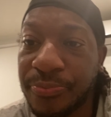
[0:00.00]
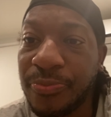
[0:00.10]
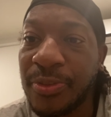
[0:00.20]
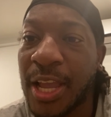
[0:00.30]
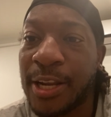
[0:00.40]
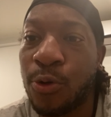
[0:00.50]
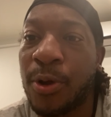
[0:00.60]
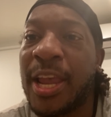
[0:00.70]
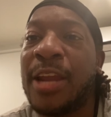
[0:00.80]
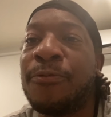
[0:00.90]
that little
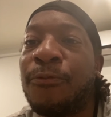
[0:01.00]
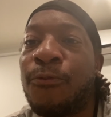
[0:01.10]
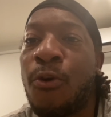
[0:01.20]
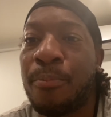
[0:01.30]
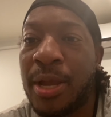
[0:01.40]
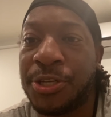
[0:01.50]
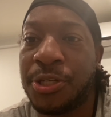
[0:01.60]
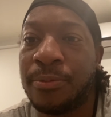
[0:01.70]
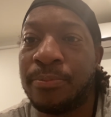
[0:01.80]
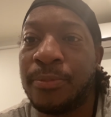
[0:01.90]
N
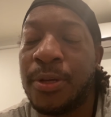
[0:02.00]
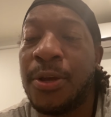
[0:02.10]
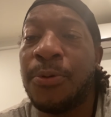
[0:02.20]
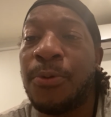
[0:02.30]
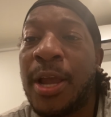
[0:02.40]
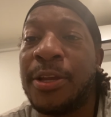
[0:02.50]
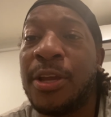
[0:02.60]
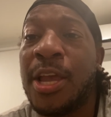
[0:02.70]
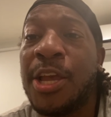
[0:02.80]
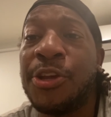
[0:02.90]
formation, right?
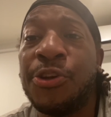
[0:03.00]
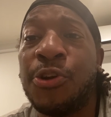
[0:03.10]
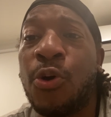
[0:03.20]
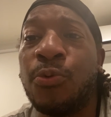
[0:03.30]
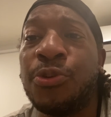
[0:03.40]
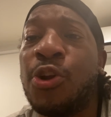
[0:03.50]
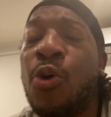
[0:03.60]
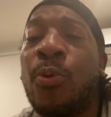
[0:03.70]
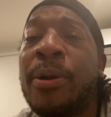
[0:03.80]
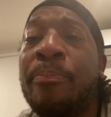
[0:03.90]
You don't
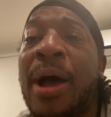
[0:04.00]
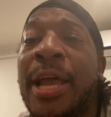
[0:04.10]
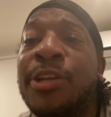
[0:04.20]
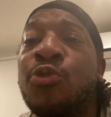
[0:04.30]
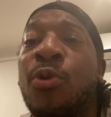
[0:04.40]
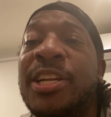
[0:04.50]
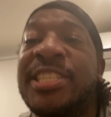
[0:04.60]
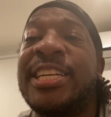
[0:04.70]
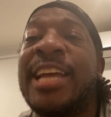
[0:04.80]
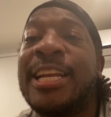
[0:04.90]
want to buy it. You want to
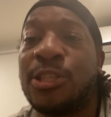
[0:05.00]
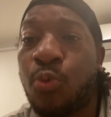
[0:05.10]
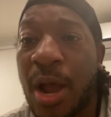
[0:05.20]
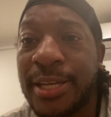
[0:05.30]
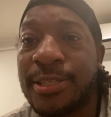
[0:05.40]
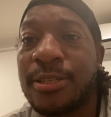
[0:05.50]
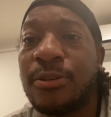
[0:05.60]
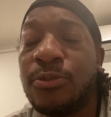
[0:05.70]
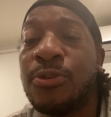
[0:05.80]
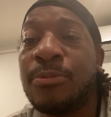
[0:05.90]
see that twice.
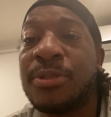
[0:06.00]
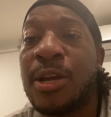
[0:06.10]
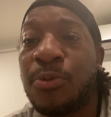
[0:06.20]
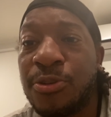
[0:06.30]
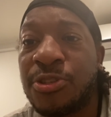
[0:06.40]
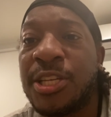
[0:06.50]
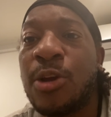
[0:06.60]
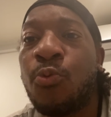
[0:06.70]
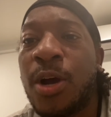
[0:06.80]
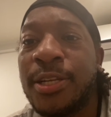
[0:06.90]
You know what I'm saying? When you see
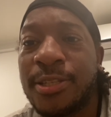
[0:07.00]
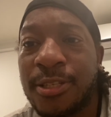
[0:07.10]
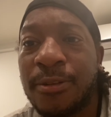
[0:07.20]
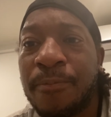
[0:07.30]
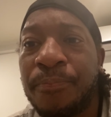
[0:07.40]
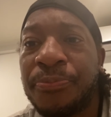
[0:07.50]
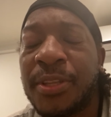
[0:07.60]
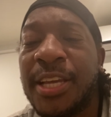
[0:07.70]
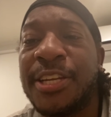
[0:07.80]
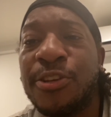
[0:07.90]
it once
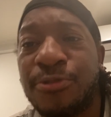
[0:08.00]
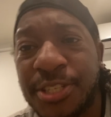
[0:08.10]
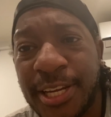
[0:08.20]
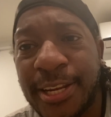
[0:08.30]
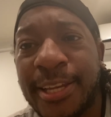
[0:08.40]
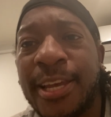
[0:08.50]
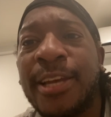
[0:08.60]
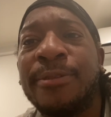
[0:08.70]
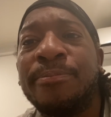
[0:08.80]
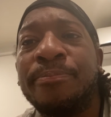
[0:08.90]
and then you see it
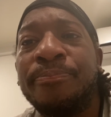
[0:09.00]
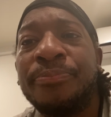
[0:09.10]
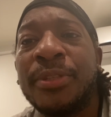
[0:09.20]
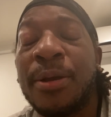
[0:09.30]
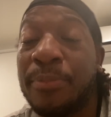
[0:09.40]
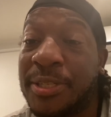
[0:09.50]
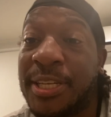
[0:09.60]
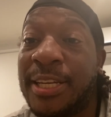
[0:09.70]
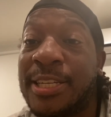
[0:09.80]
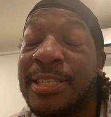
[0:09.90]
again. But
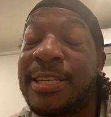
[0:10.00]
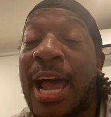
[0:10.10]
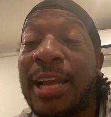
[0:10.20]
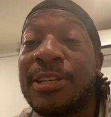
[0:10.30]
see, this stock is